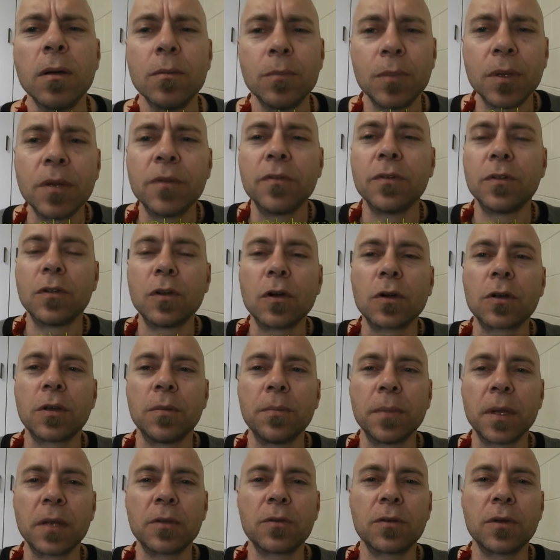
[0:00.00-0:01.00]
bit of a
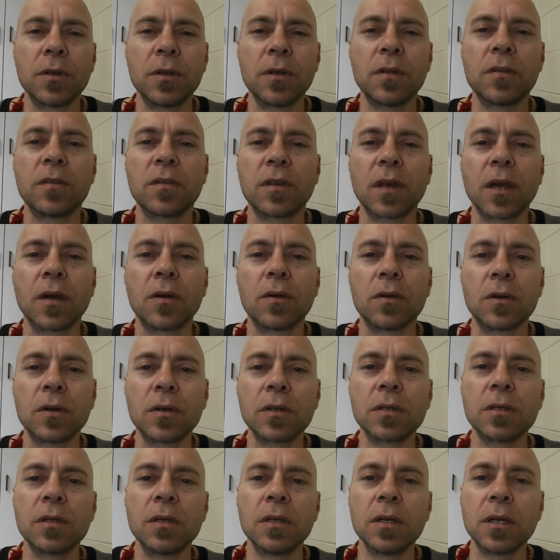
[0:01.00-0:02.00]
documentary that's going
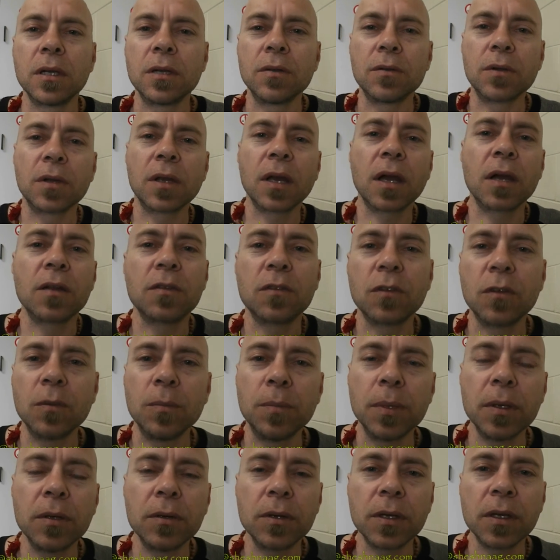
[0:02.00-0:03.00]
on in regards to
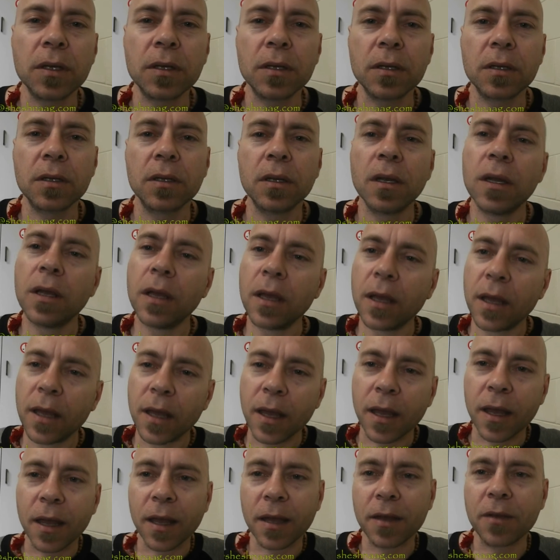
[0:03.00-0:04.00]
building it
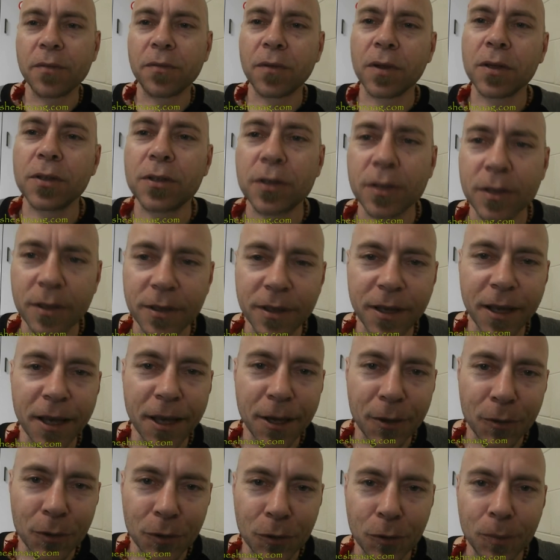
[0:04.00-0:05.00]
and eventually
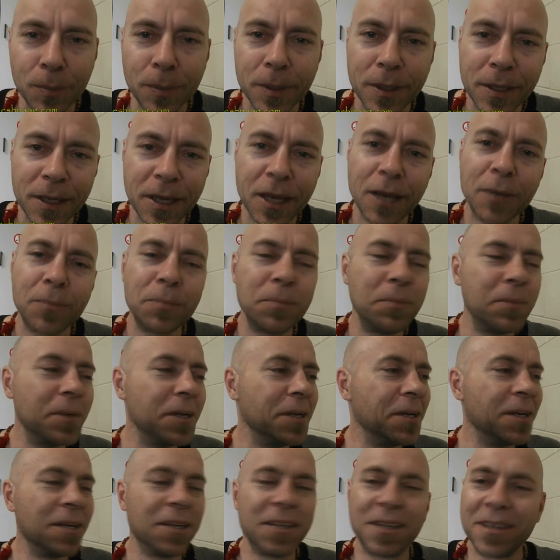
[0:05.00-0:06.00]
how it'll become
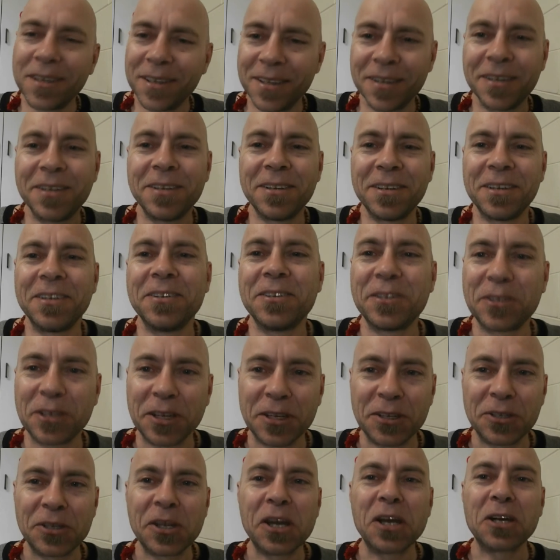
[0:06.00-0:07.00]

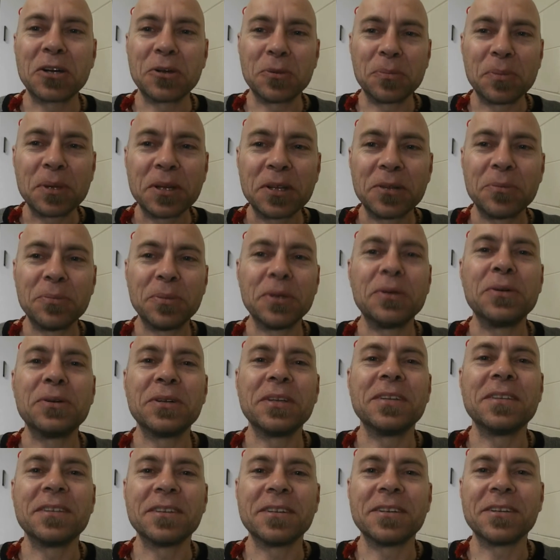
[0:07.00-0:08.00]
Sheshnaag will be the
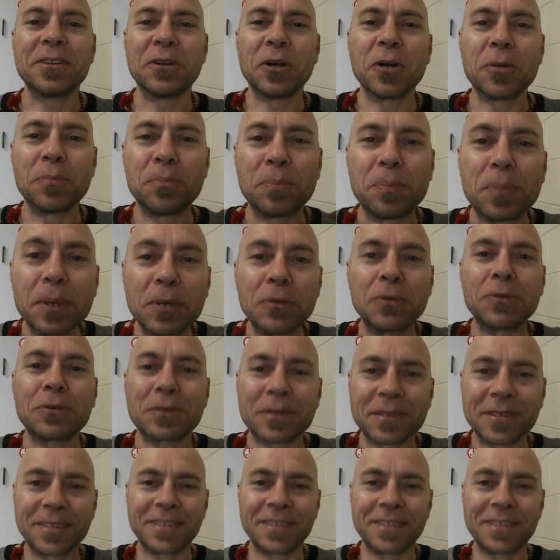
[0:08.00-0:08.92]
building that God built.